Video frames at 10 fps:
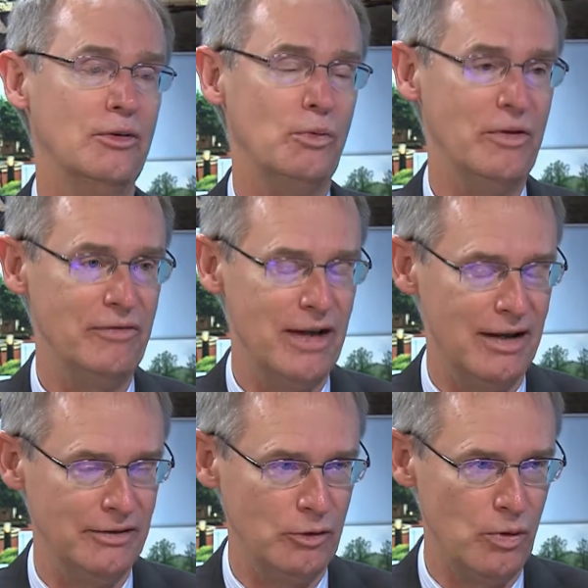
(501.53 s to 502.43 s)
We've
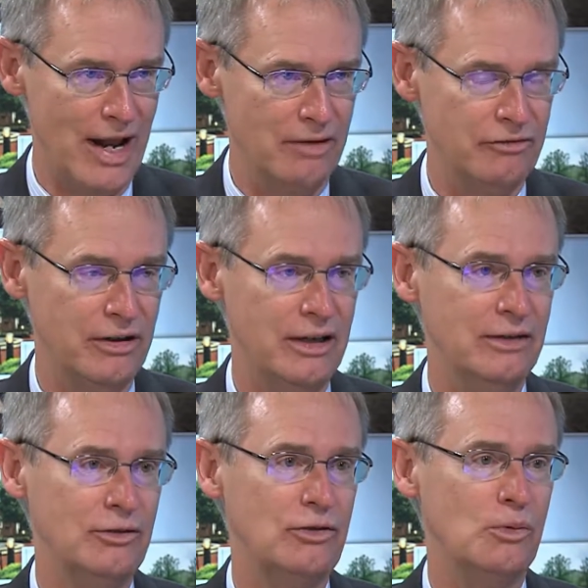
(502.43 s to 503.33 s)
gotten grant
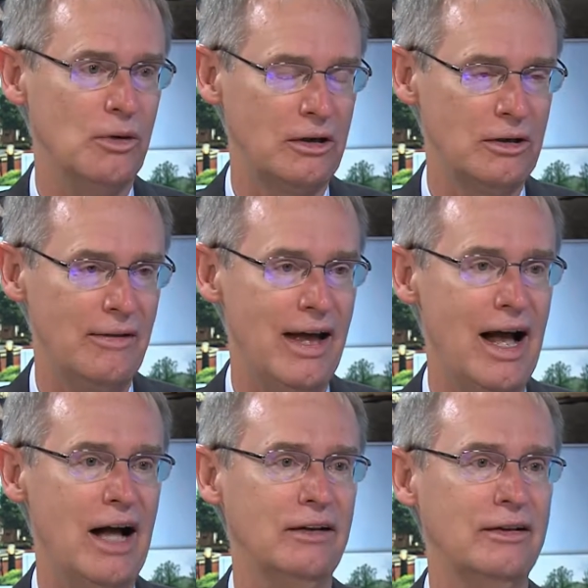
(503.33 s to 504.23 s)
funds to work on
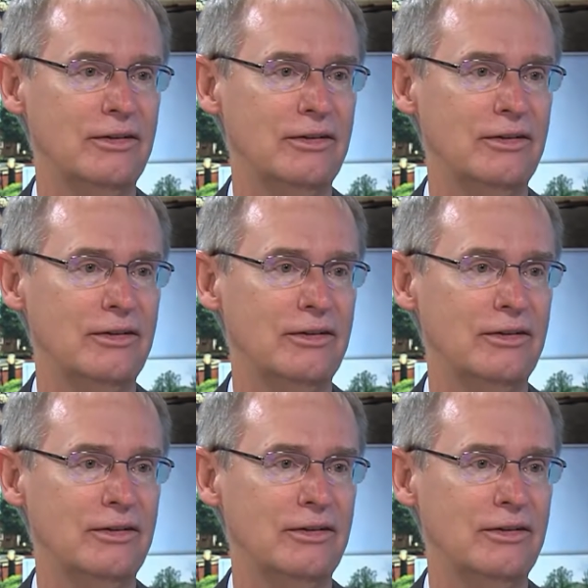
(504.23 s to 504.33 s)
that.